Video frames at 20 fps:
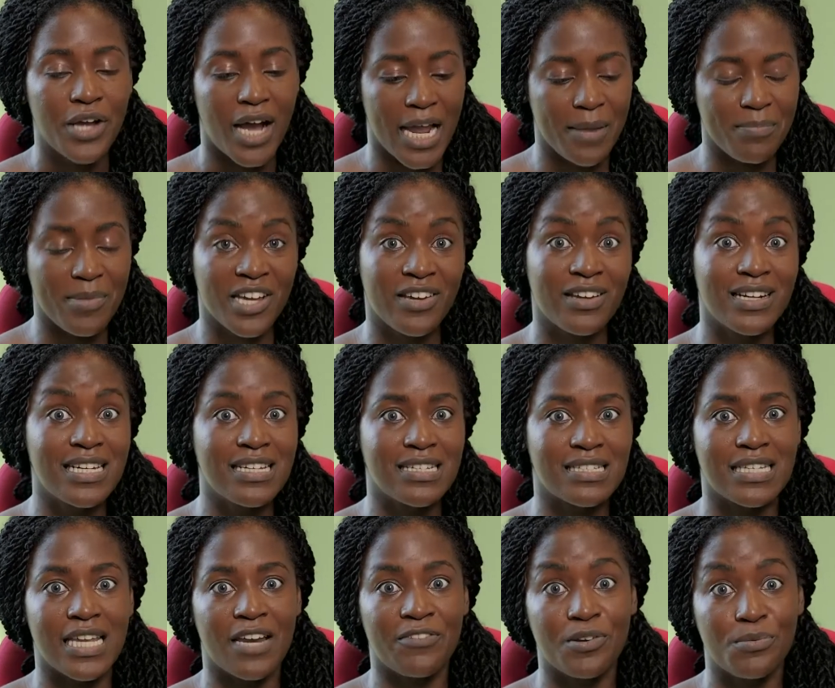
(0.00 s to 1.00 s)
I make a
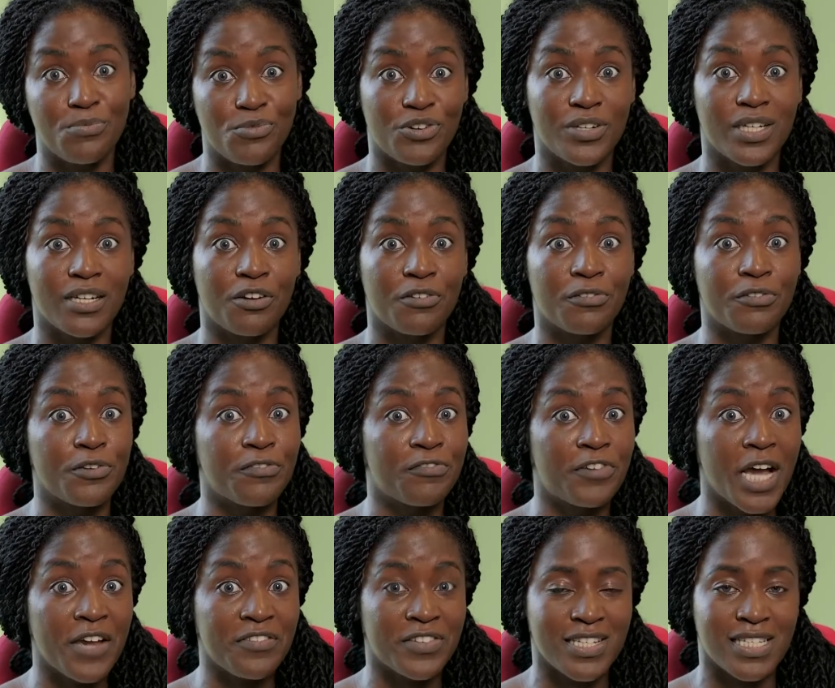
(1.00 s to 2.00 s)
list every morning of the
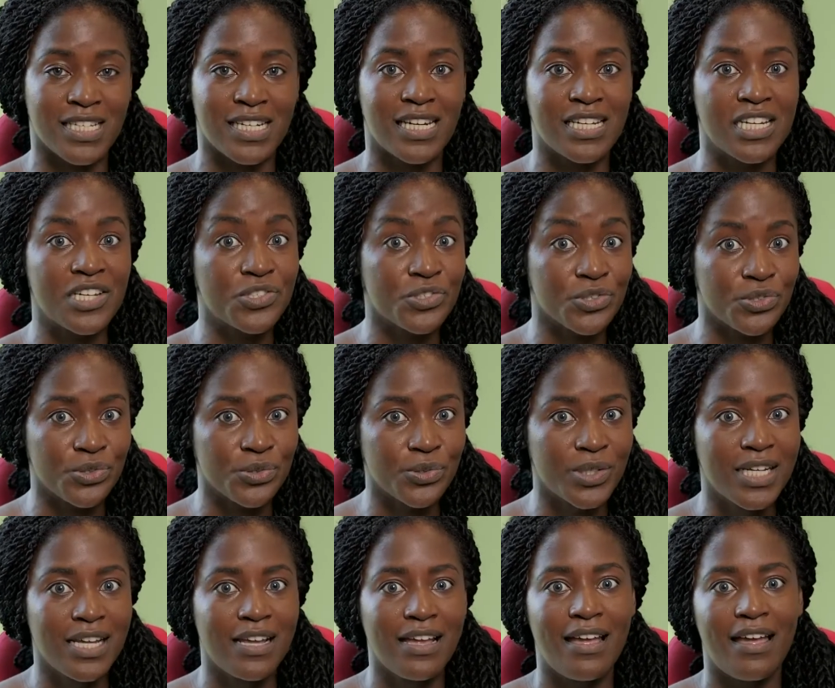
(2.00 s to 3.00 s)
5 things that I need to do.
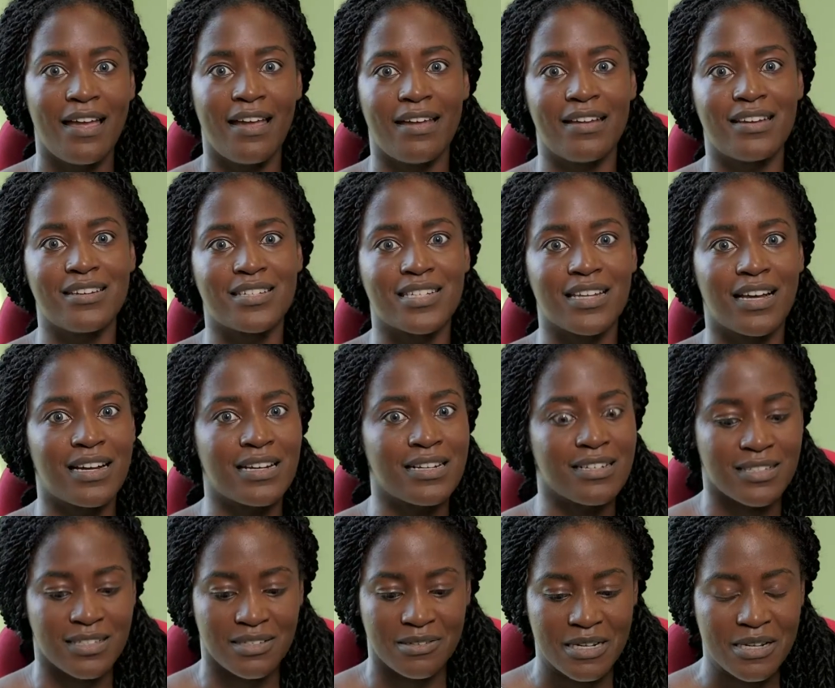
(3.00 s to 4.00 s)
And
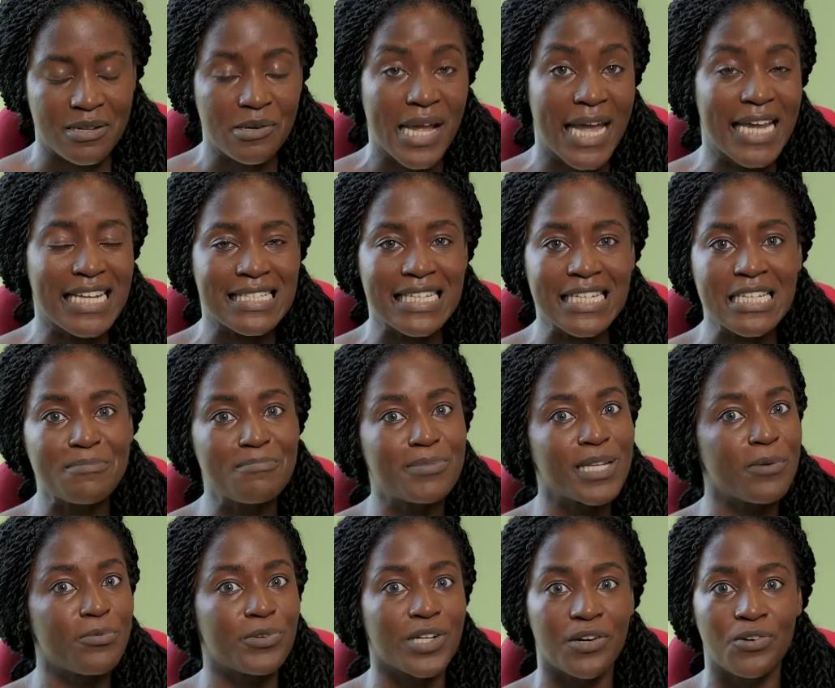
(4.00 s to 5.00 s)
at 6
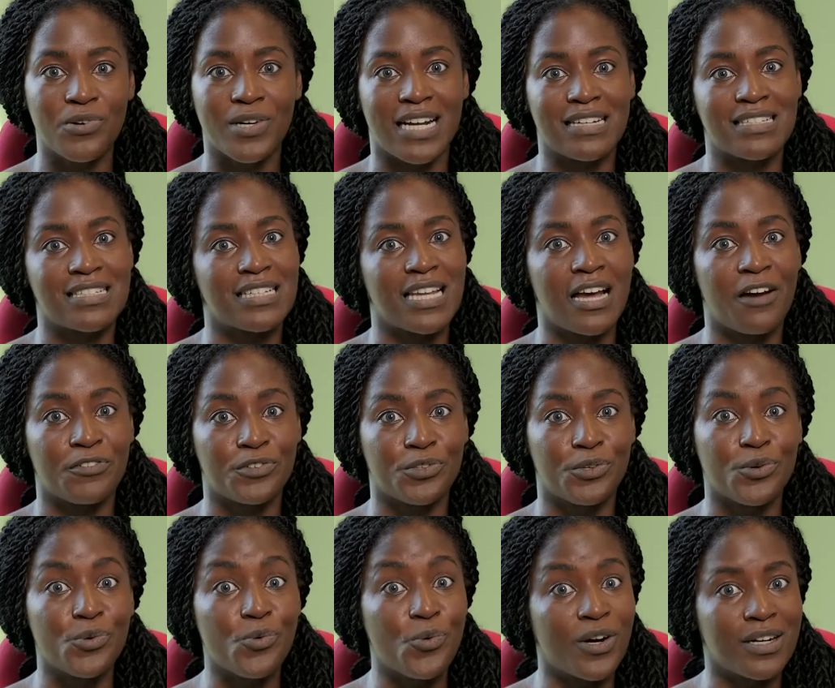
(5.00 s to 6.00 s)
p.m. when I look at it, I've
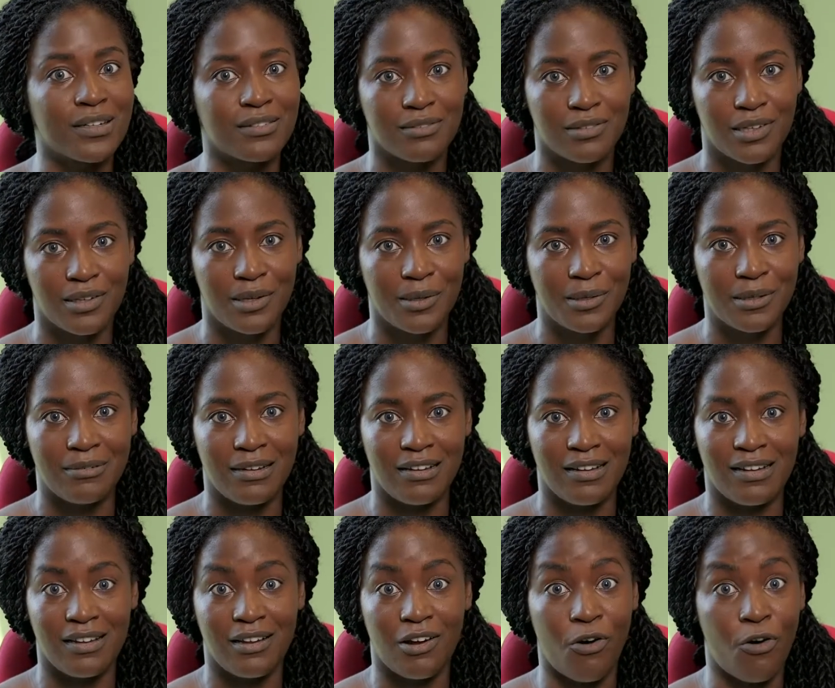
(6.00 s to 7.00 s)
done 1
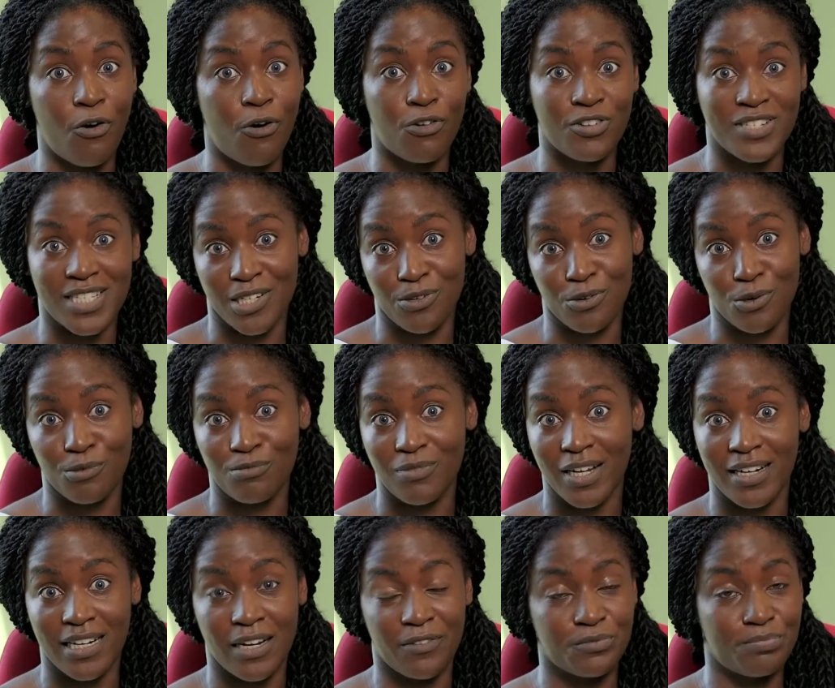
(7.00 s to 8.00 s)
or 0.
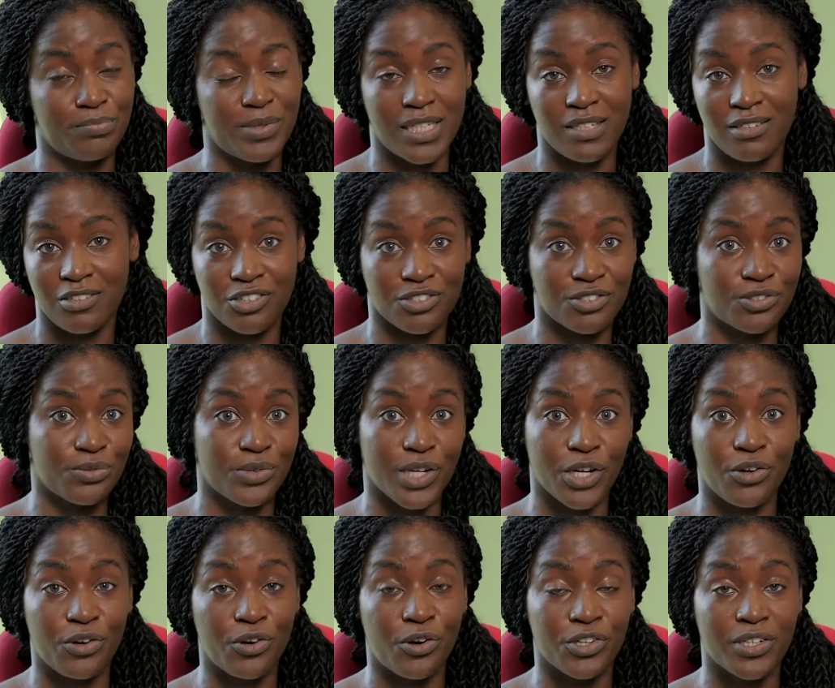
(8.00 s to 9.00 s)
And I've been just
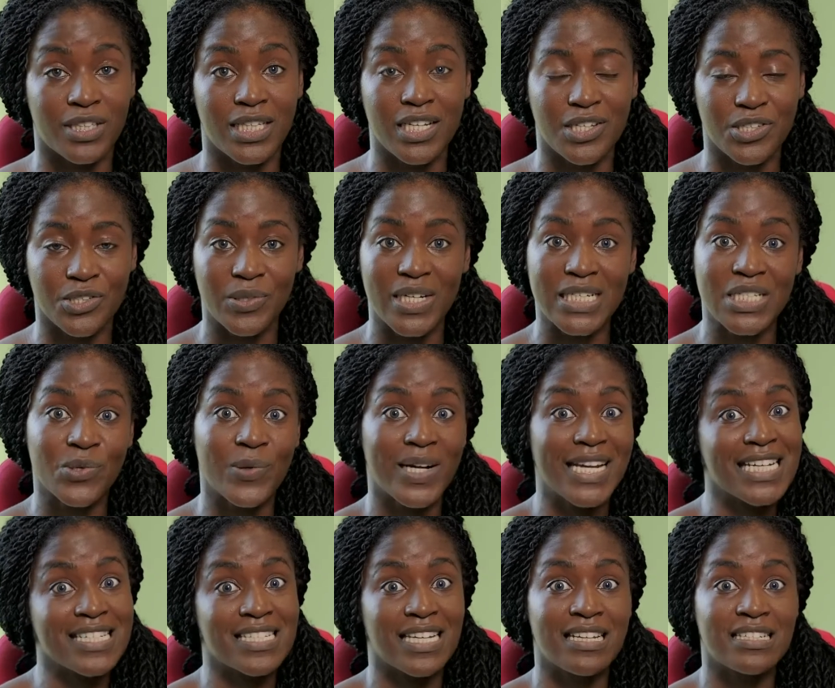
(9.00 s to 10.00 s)
doing other things. So it's
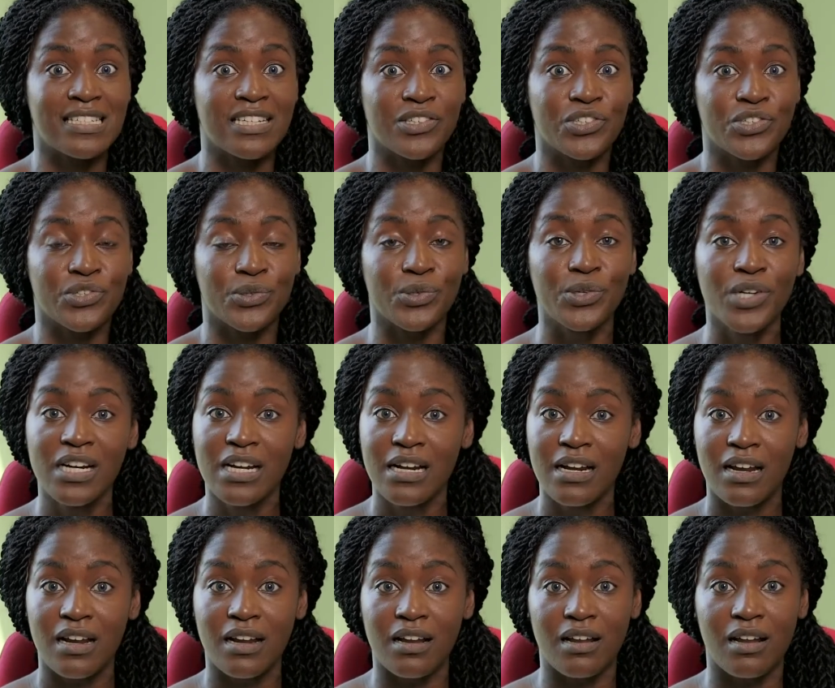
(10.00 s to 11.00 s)
quite exciting to
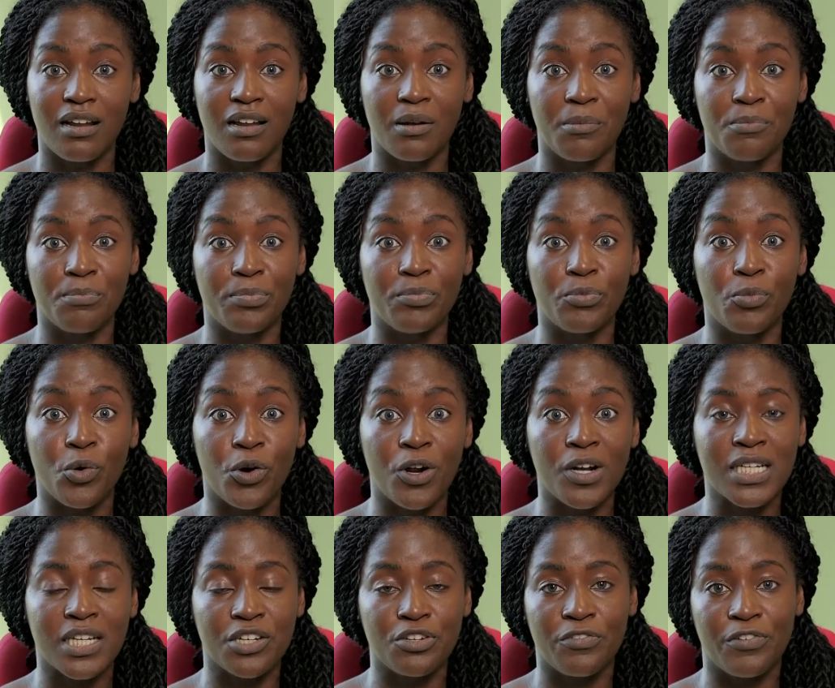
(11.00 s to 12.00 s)

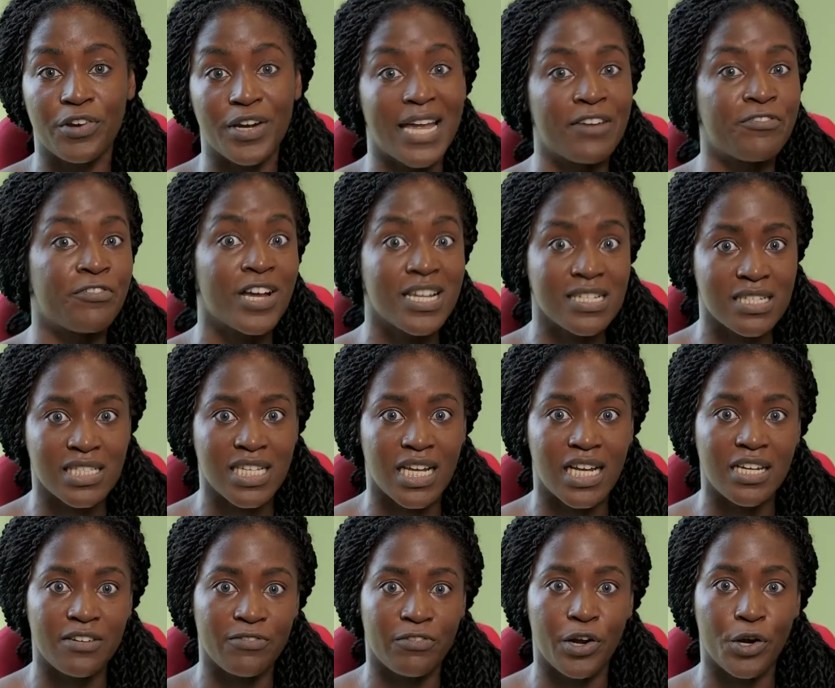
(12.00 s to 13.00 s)
work in a very
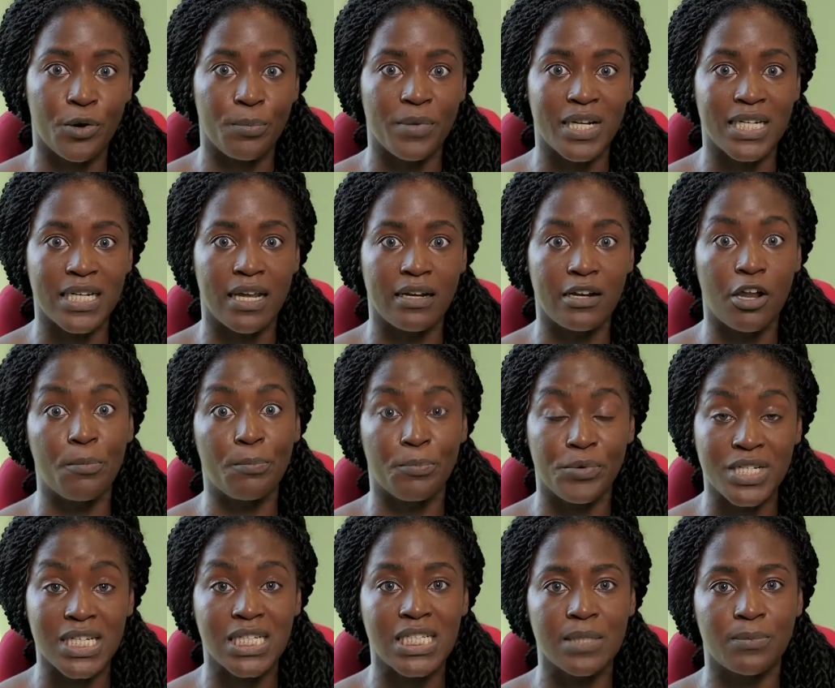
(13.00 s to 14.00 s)
versatile environment and
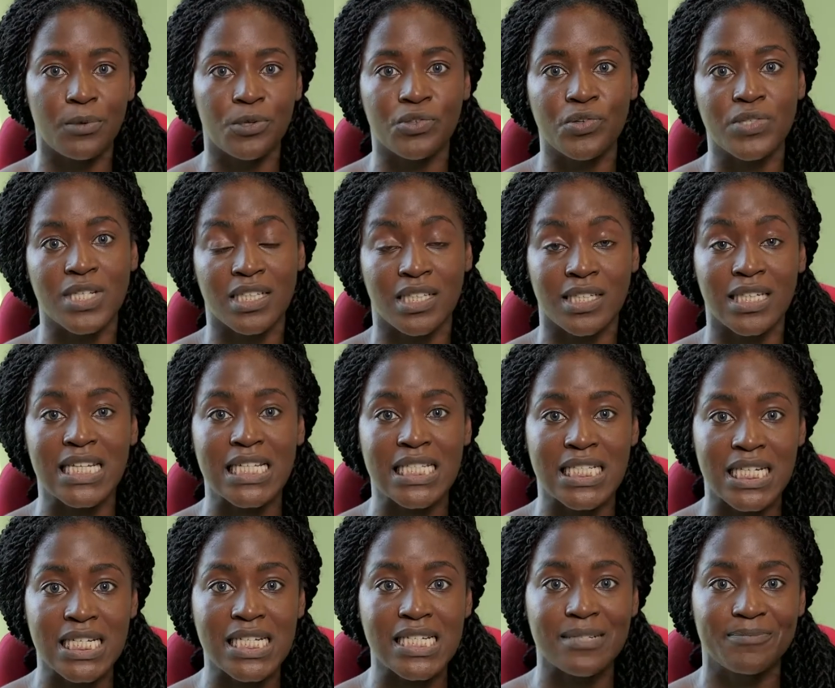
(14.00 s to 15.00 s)
unpredictable to a certain
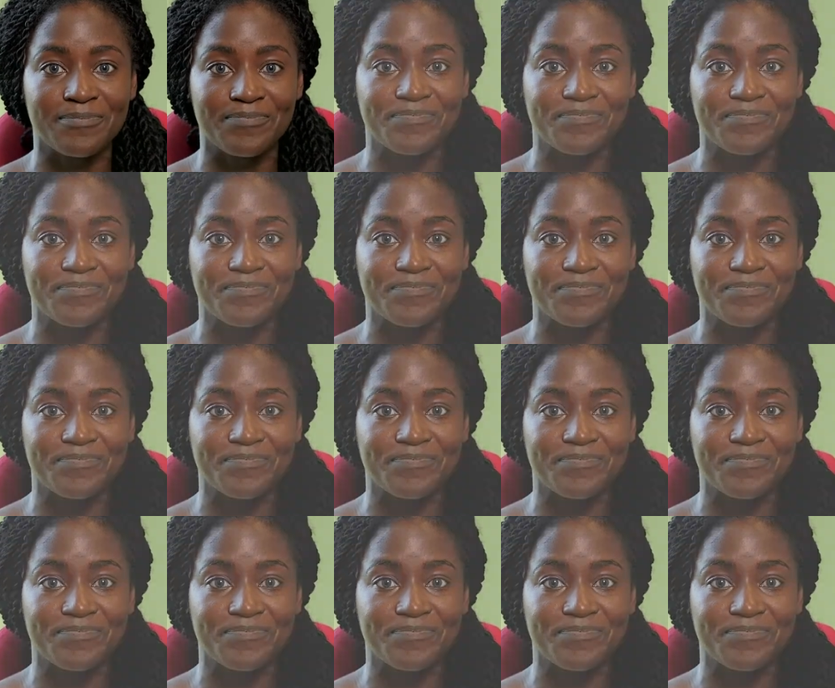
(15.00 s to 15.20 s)
extent.